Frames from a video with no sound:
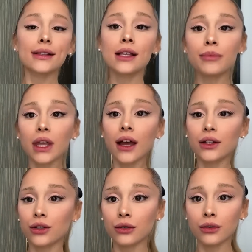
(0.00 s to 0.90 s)
Something I
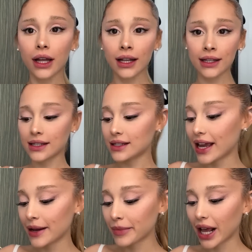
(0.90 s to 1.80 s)
do, and that's
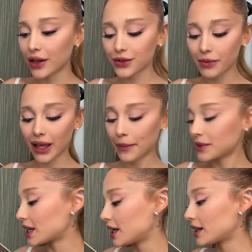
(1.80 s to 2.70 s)
insane, but I use my lip
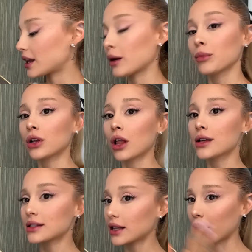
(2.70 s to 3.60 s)
stain and then I put
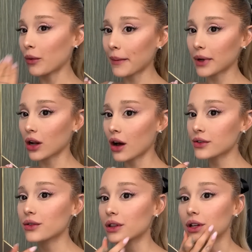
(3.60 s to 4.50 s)
gloss and then I wipe it off
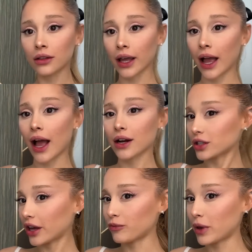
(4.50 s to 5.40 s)
so it looks like I
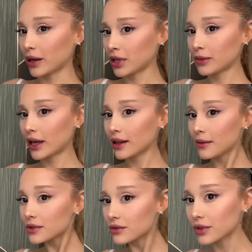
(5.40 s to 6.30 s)
actually have pigment in my
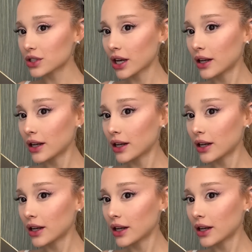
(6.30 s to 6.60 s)
lips, which I